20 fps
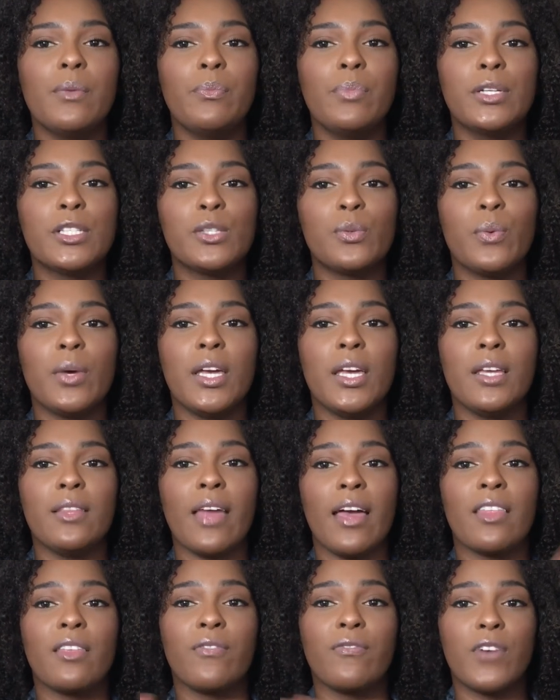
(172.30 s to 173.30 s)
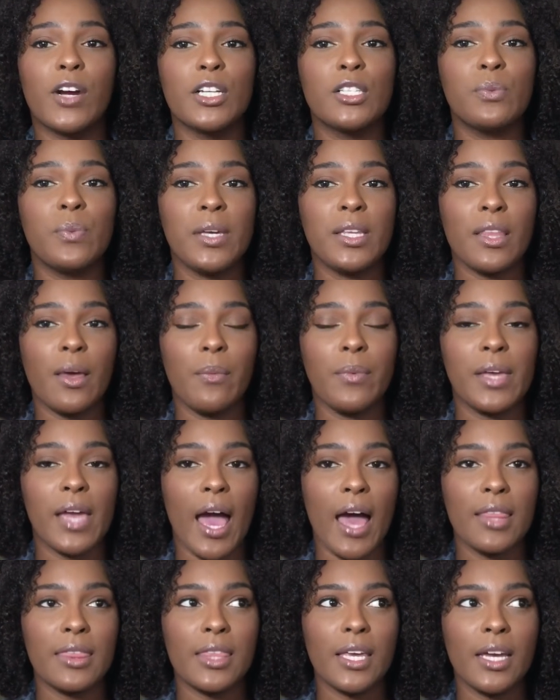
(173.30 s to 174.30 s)
between like the first week that we
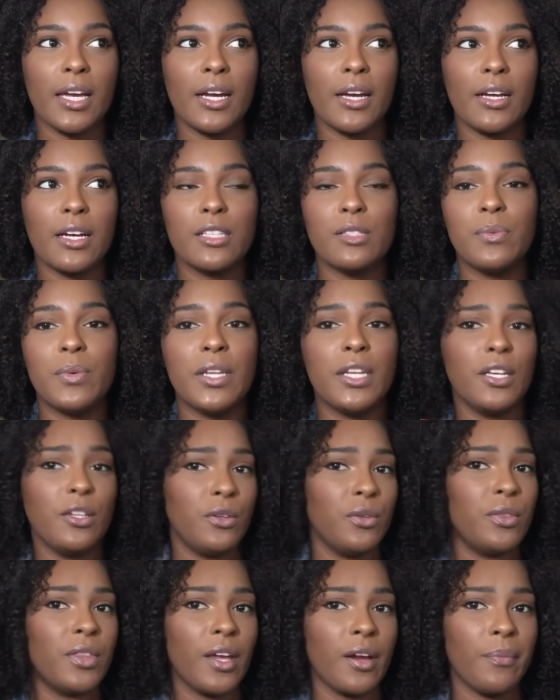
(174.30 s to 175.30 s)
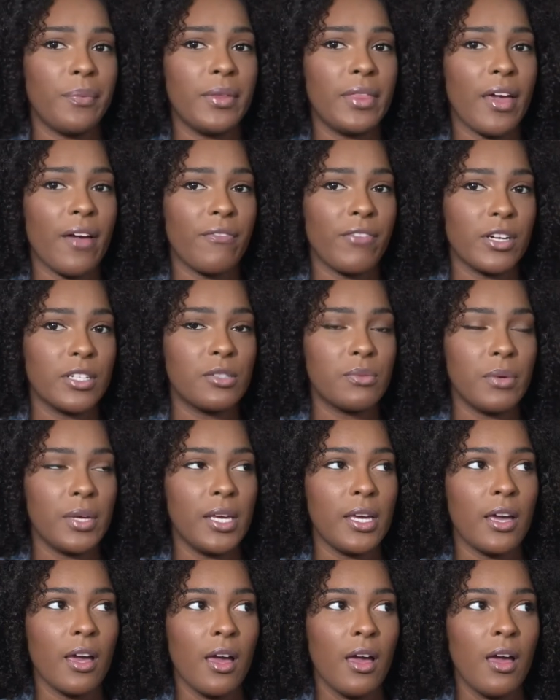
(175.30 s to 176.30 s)
got there, because we didn't do therapy that first
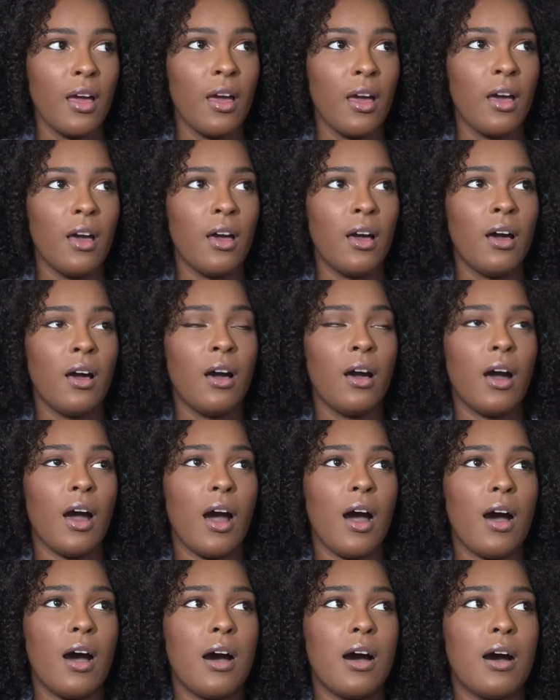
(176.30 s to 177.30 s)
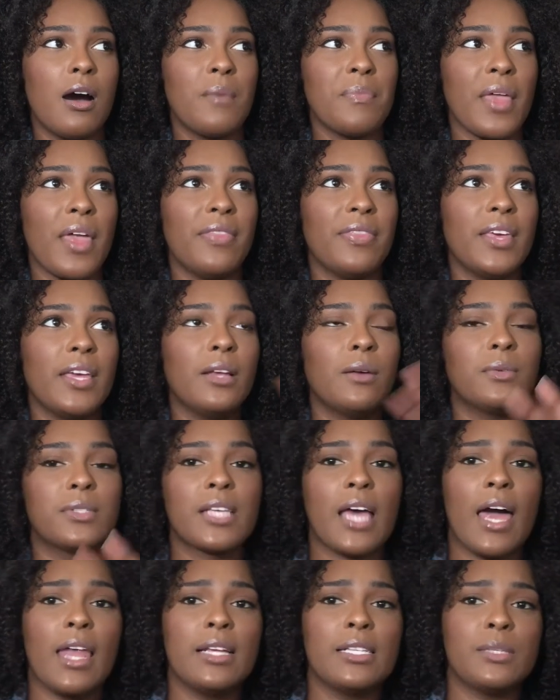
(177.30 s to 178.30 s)
week. And then it was
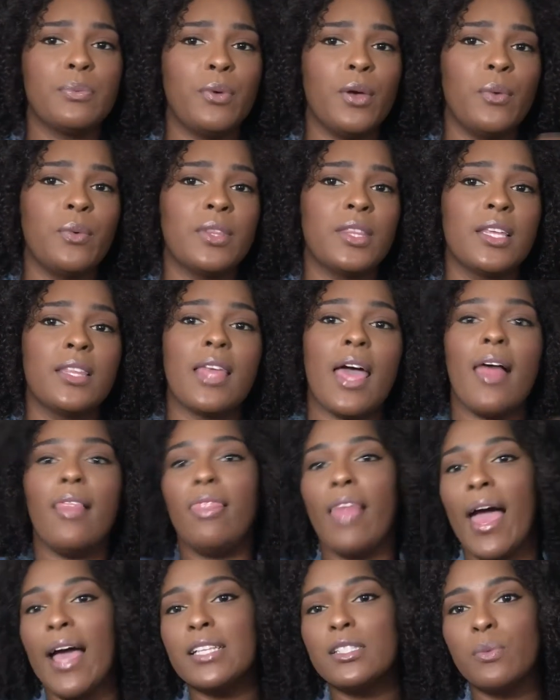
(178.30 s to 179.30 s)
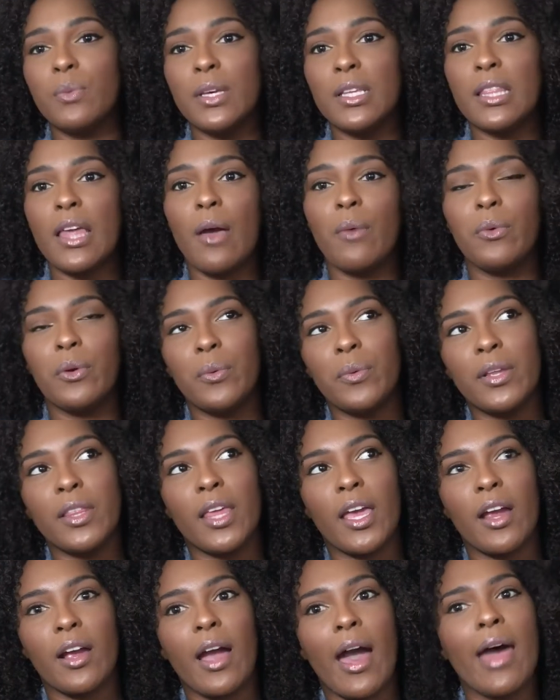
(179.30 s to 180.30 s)
kind of split within that last week that we were
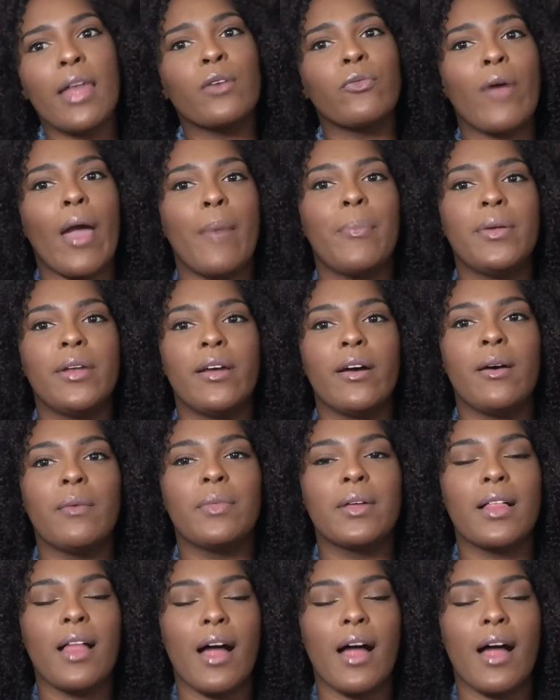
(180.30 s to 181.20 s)
there, kind of wrapping up the